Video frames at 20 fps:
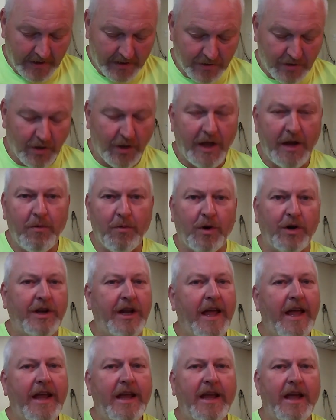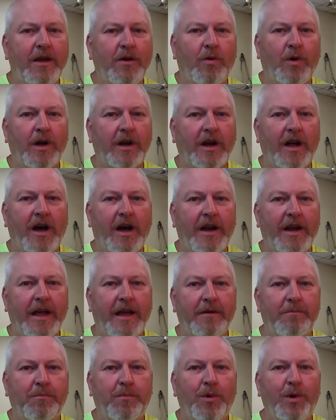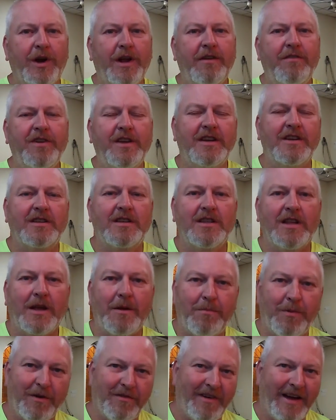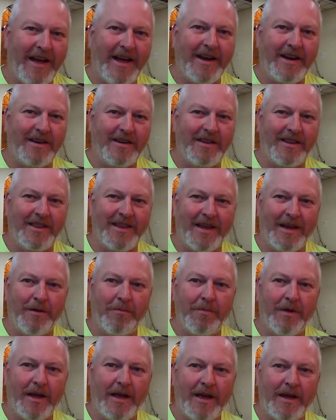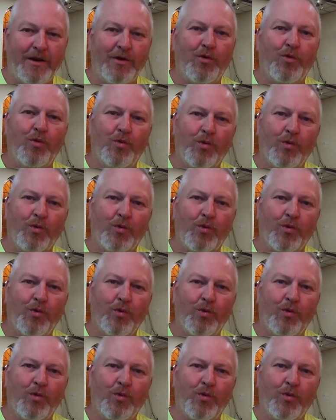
And so they were taking what God had previously provided to them and